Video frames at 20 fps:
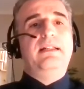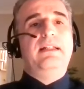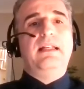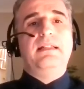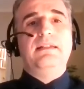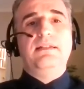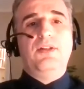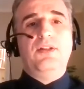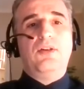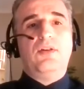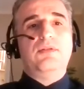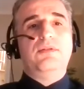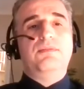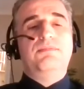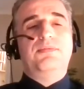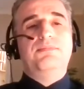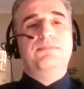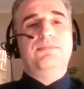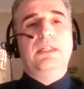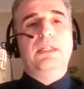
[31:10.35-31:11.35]
And
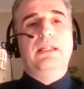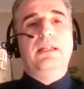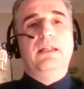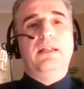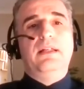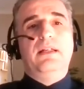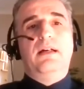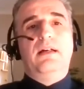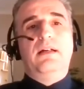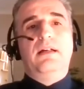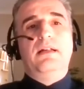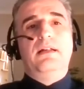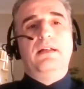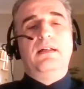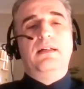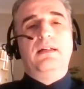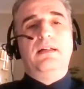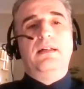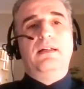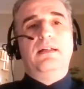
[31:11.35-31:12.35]

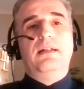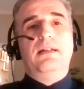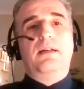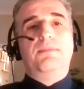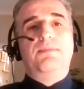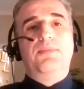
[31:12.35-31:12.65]
our